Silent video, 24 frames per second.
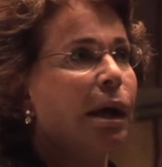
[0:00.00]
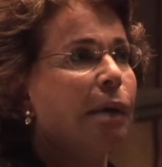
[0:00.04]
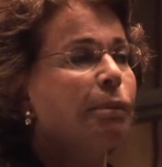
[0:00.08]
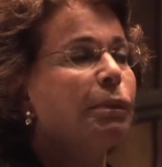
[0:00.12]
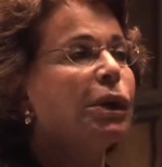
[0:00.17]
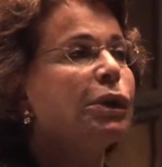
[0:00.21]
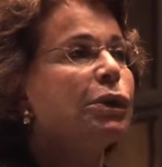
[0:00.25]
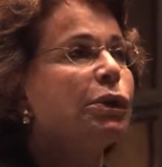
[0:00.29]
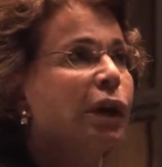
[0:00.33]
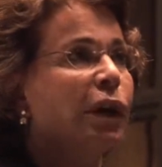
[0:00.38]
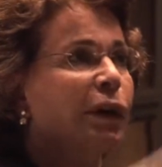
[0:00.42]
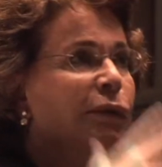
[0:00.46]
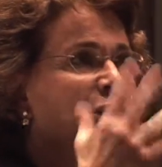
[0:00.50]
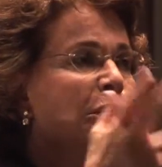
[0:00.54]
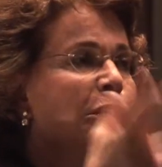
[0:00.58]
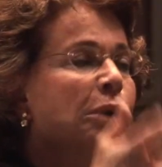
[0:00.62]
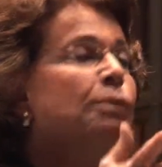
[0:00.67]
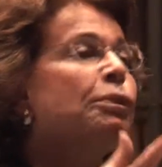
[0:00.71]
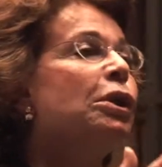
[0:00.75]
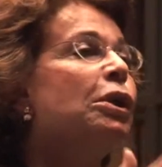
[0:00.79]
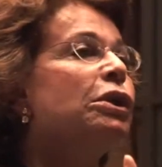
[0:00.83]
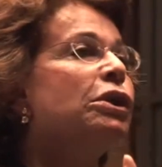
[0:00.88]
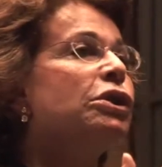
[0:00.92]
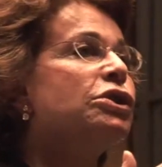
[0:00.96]
but you have to
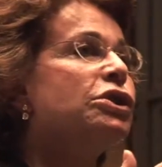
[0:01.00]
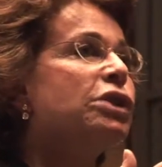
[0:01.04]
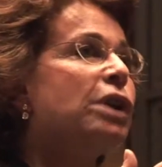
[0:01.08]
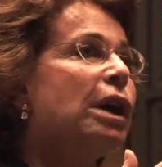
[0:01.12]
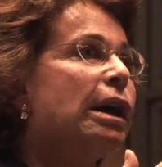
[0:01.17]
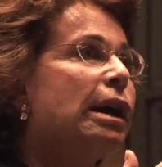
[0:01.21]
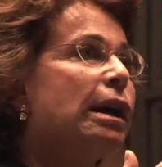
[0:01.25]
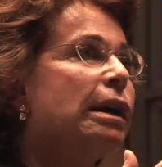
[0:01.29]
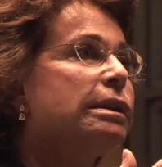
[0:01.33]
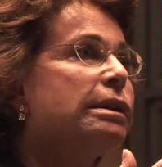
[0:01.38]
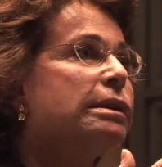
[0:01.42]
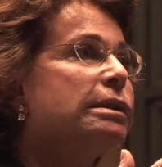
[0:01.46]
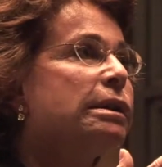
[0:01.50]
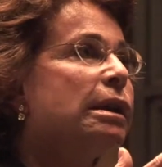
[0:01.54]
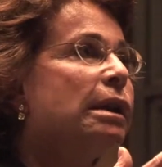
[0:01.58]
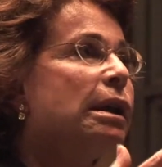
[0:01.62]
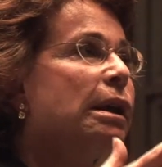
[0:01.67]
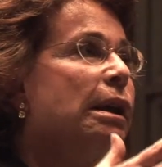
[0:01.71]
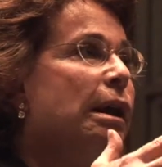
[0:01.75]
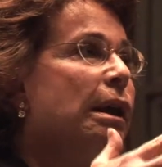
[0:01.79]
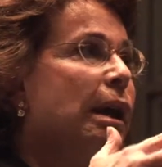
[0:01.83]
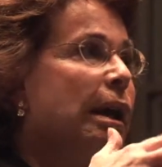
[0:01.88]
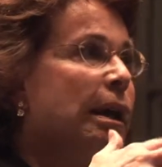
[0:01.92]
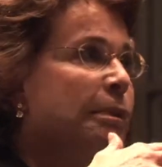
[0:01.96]
apologize
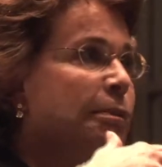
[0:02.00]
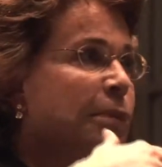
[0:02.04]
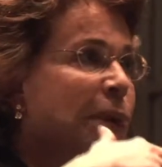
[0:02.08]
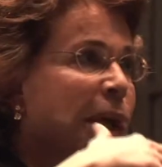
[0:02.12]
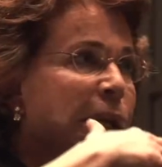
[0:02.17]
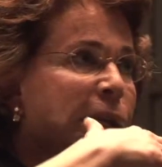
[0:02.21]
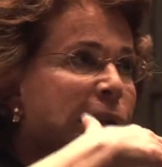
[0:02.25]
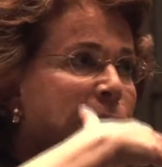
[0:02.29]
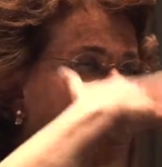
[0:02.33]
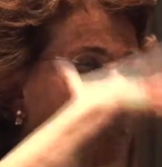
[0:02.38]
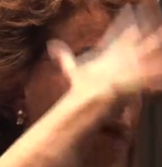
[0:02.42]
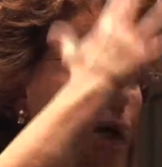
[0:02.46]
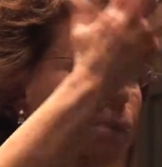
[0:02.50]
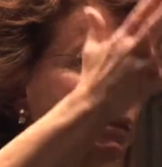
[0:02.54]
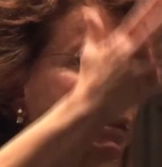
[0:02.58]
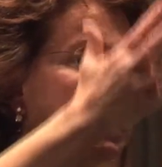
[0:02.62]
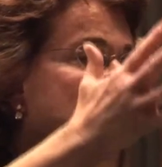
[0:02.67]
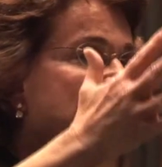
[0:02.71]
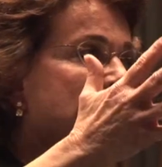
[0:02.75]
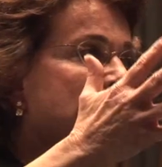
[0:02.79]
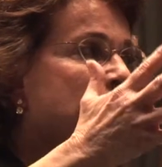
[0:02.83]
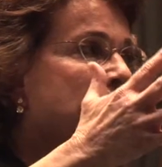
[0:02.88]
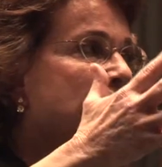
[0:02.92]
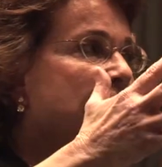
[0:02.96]
and make it
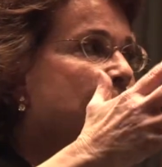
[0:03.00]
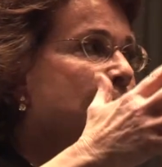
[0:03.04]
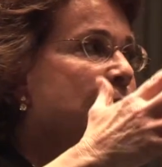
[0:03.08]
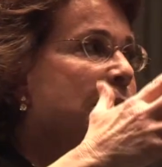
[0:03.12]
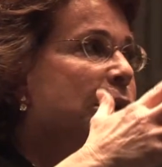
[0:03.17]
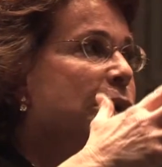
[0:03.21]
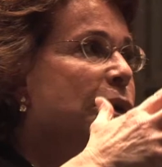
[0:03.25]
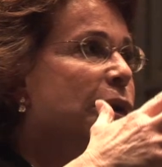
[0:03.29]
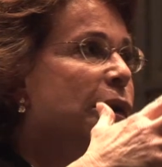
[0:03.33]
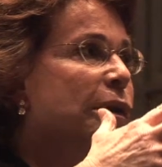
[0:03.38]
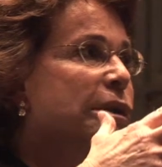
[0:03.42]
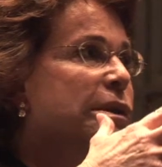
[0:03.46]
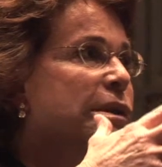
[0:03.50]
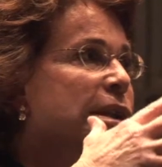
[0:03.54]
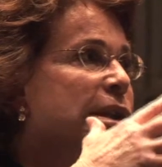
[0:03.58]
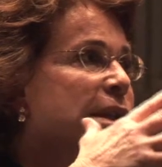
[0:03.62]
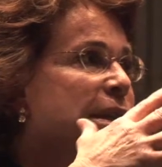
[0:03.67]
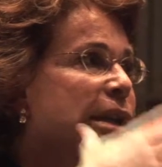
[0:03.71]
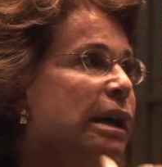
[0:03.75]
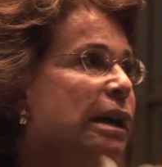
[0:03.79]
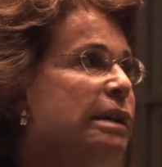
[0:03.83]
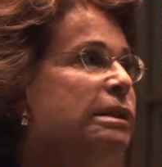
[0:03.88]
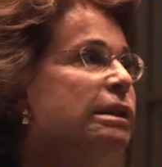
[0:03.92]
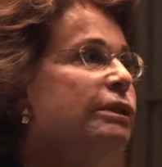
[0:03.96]
publicly because he
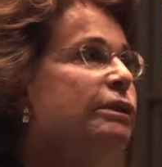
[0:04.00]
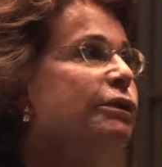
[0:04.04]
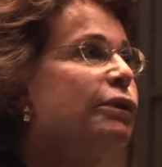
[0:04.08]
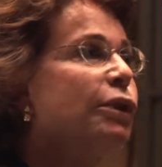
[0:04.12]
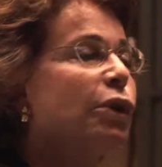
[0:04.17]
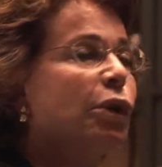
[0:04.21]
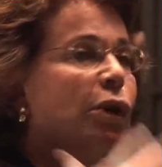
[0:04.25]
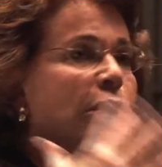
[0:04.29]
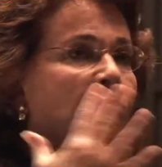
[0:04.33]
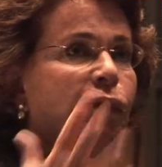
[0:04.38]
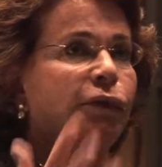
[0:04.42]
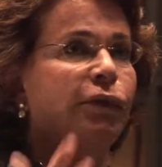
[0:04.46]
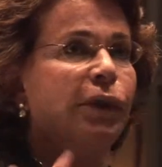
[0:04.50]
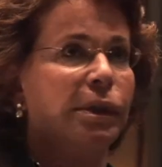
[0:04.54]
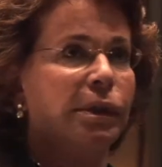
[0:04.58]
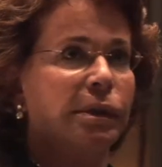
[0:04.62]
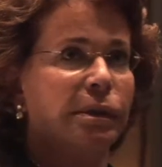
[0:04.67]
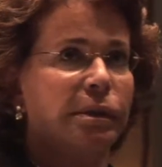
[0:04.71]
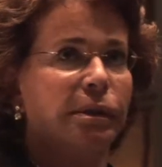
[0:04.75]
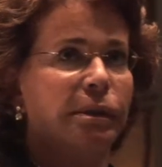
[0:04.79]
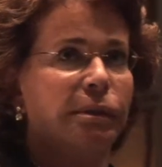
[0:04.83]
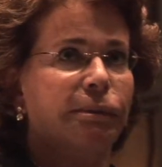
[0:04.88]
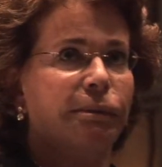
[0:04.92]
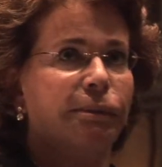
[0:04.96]
does it for all of
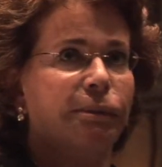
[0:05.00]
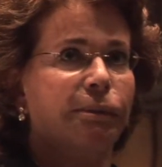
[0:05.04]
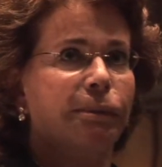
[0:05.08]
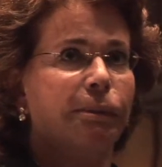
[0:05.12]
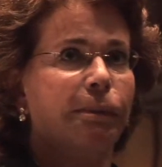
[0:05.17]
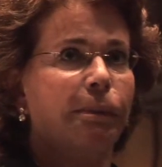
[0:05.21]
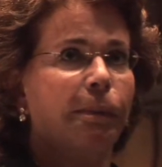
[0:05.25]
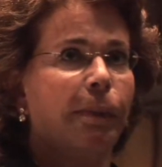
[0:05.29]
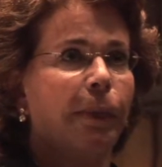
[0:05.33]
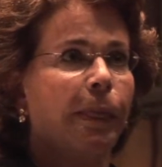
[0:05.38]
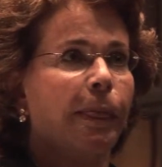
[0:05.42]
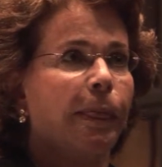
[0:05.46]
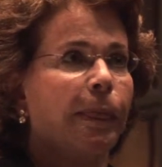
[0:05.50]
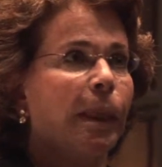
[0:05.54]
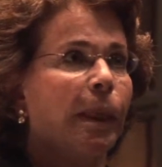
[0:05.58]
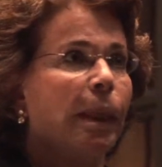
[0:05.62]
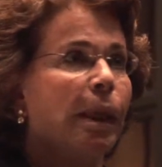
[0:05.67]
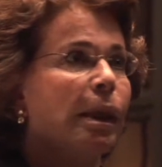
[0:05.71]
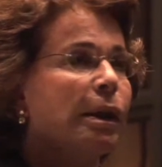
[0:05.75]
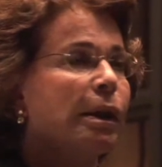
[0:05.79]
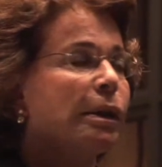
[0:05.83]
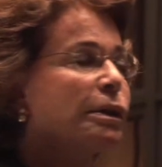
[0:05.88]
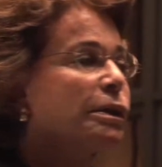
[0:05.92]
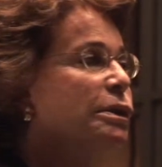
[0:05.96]
us.
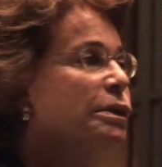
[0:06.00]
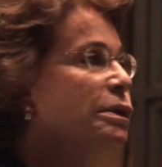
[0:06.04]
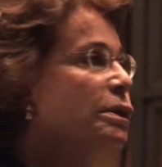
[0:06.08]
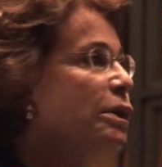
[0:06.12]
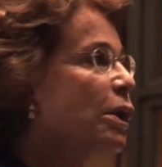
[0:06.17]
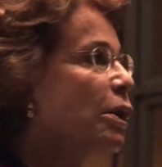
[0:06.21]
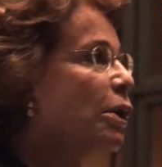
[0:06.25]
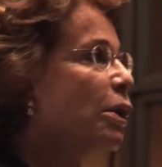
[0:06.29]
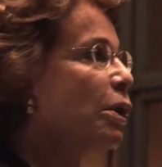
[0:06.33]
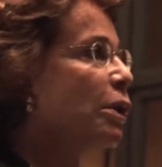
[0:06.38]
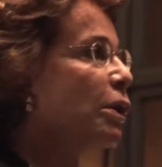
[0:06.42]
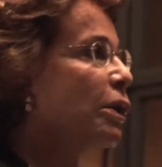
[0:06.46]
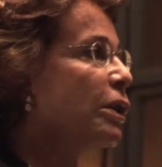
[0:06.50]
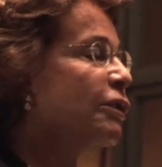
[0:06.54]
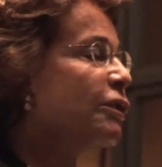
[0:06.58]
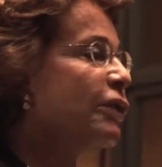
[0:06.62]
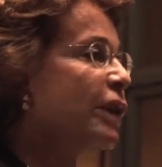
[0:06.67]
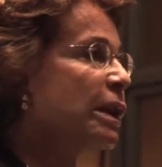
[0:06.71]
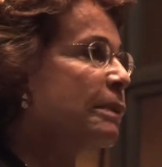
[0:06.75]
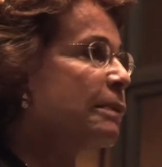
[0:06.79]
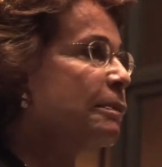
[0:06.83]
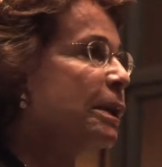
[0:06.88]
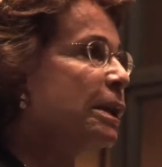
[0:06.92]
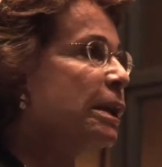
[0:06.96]
So if
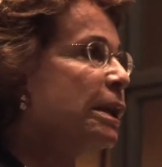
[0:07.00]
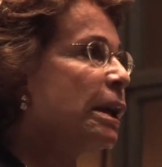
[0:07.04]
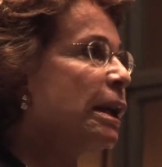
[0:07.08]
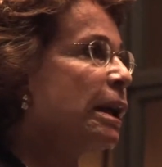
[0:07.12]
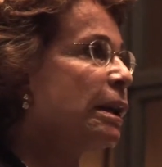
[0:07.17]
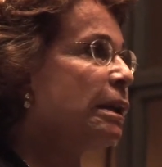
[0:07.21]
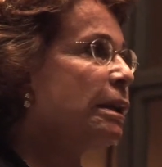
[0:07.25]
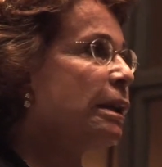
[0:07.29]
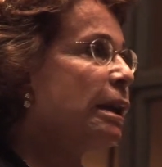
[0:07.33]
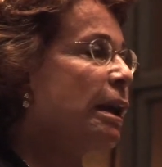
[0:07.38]
anybody had